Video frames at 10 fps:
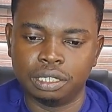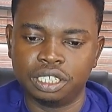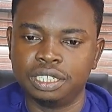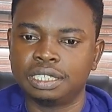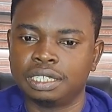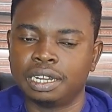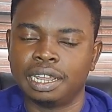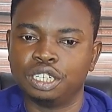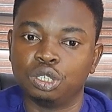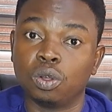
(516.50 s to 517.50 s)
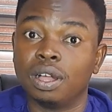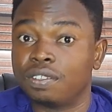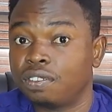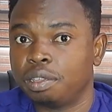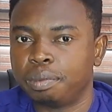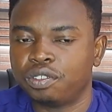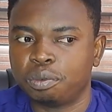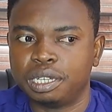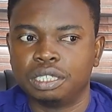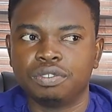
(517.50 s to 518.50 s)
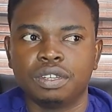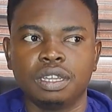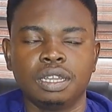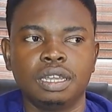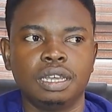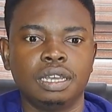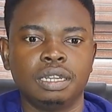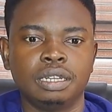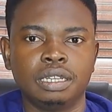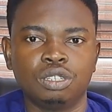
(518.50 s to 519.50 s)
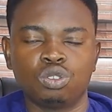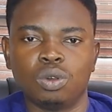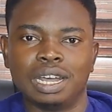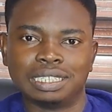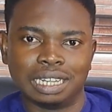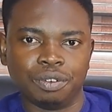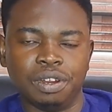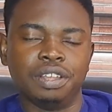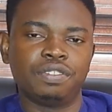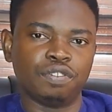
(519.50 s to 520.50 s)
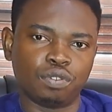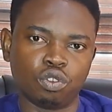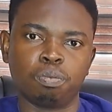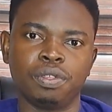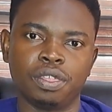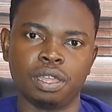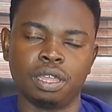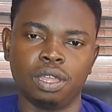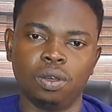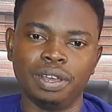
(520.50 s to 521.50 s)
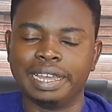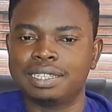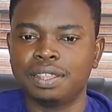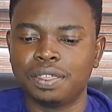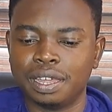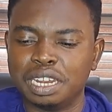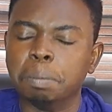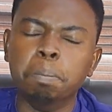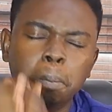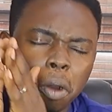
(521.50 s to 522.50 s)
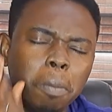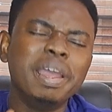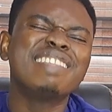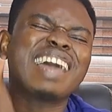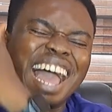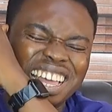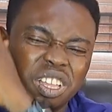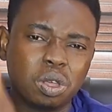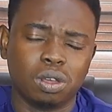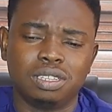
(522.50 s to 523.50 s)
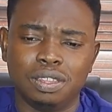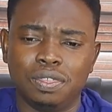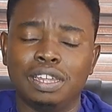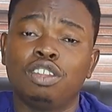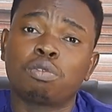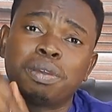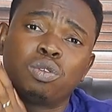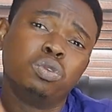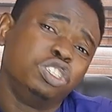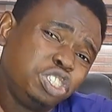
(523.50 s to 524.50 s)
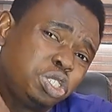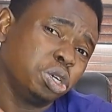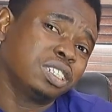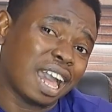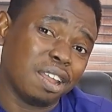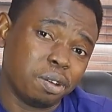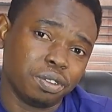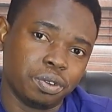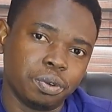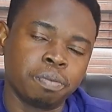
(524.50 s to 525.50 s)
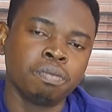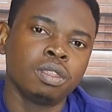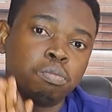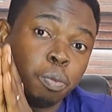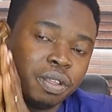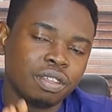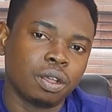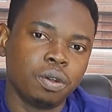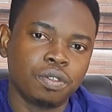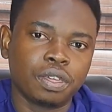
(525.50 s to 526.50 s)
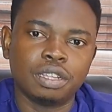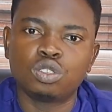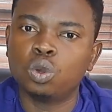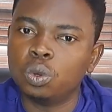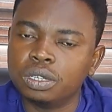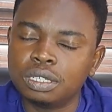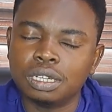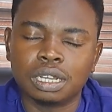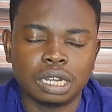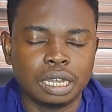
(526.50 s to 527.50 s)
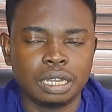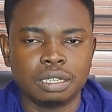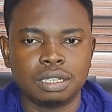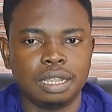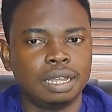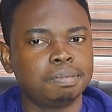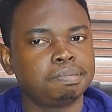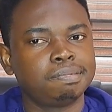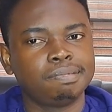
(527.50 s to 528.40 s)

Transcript: she insisted that I should go and see the place for myself. And so a relative took me there. On getting there, the moment I got there, this property was just along the road. The moment I got there, I told the client that